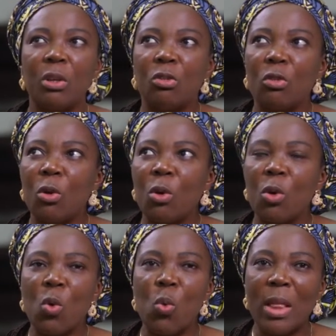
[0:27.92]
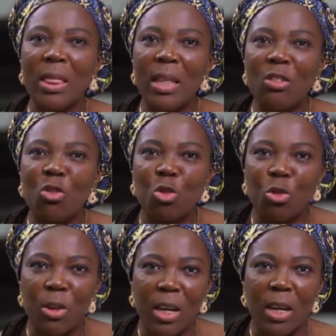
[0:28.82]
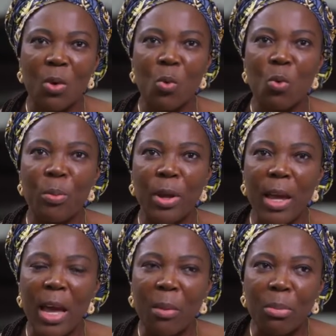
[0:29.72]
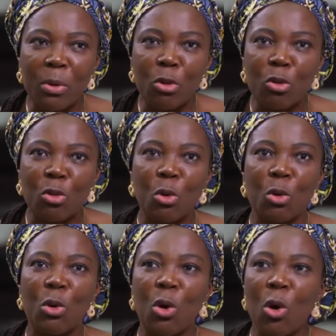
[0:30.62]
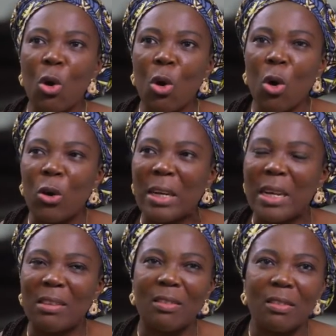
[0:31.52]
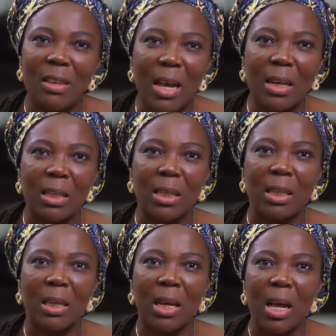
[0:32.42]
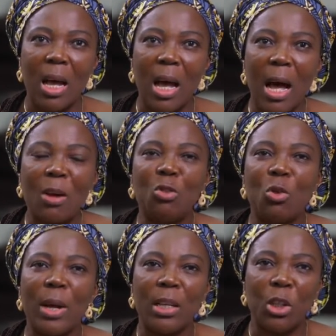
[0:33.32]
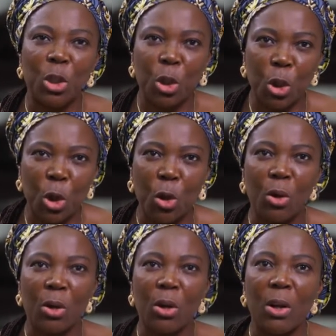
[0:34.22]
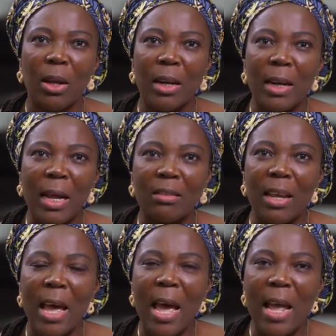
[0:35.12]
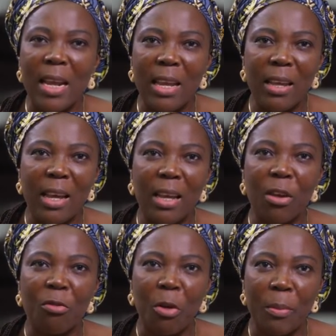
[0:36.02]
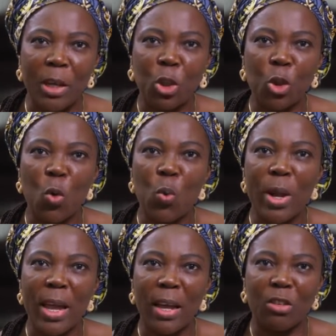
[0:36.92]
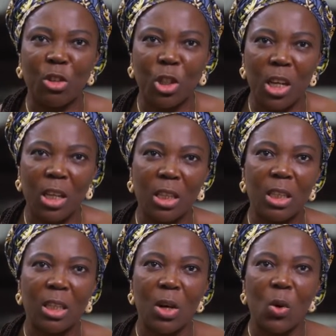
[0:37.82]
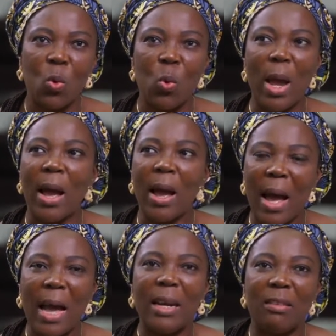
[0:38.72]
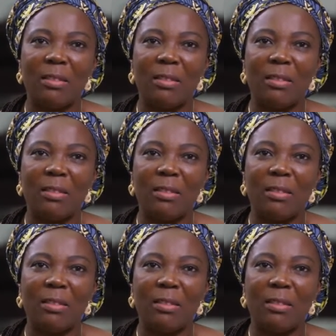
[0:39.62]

So with this training, we'll be able to understand how to ensure that any information we exchange, we are highly